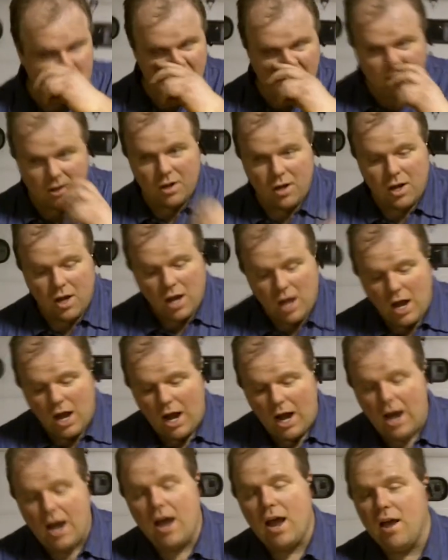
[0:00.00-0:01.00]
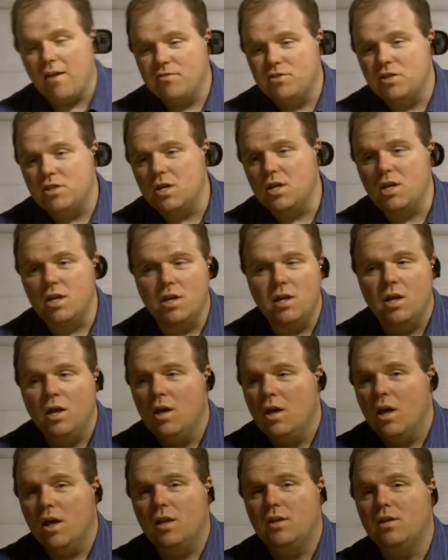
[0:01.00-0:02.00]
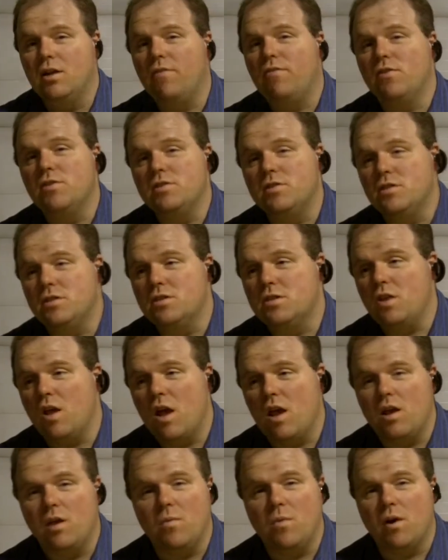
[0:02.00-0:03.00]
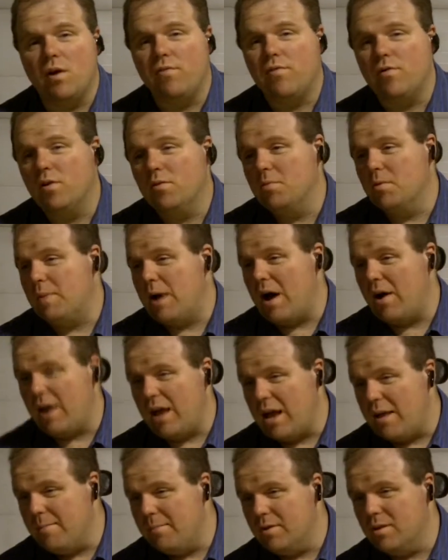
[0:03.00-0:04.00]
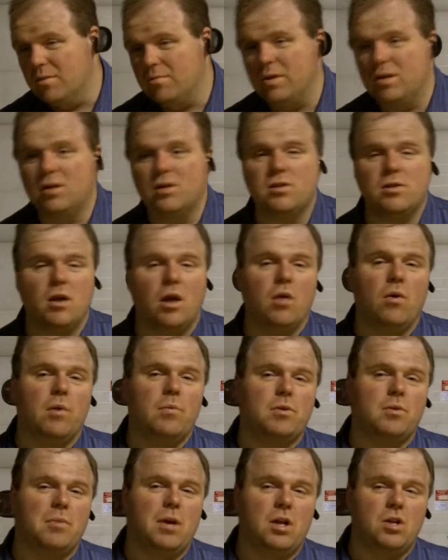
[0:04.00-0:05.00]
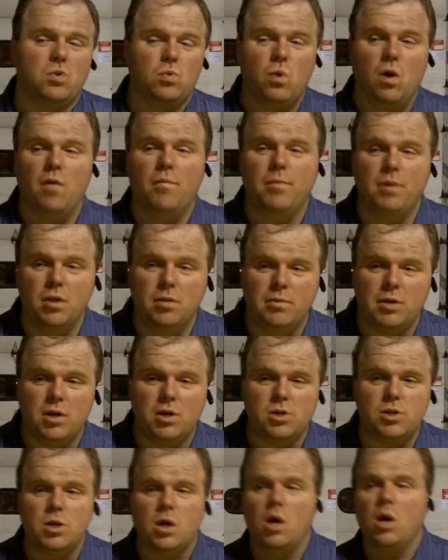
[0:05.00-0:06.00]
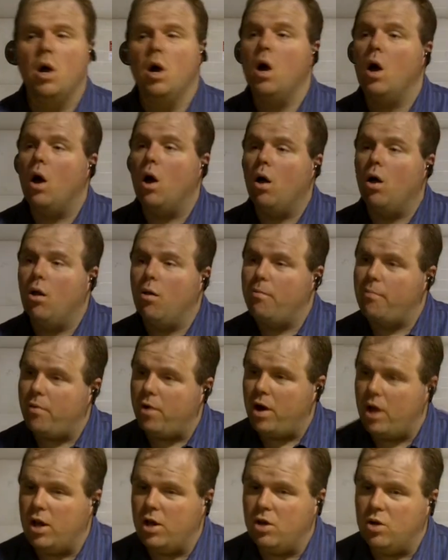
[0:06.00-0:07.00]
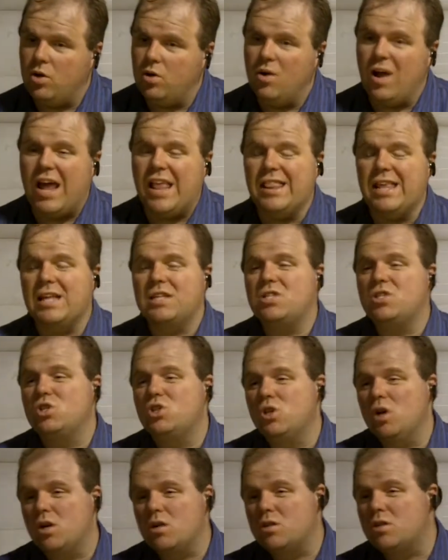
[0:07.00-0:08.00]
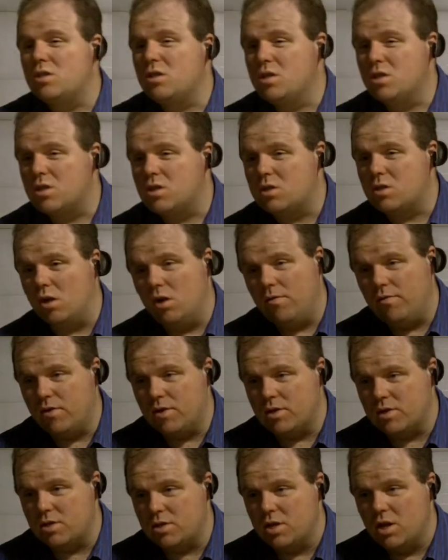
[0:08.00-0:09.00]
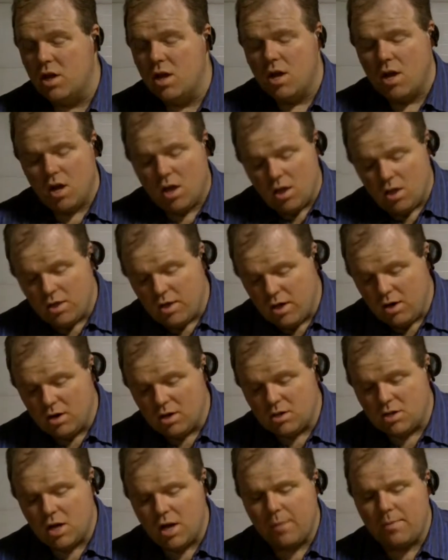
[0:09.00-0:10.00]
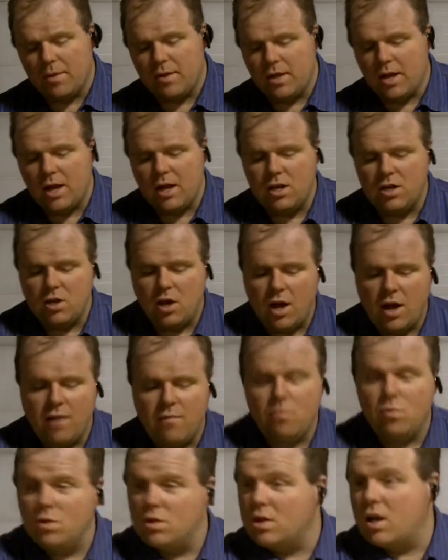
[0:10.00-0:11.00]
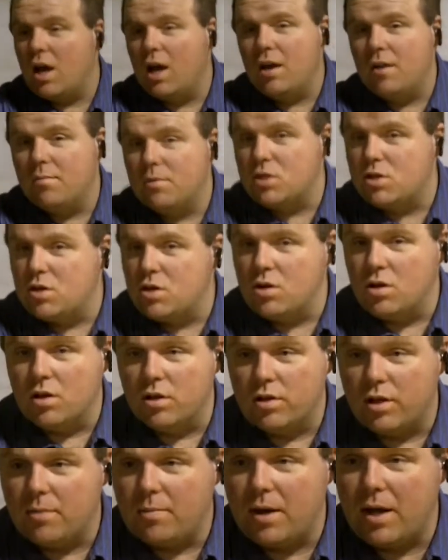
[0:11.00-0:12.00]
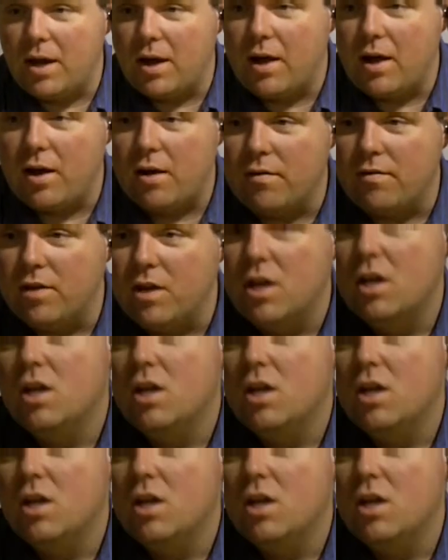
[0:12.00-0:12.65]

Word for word: Uh, I have seen differences anywhere from about 8 millimeters all the way up to about 12 millimeters, all brand new, and that's just the surface. Then on top of that, you have what kind of material are they made out of?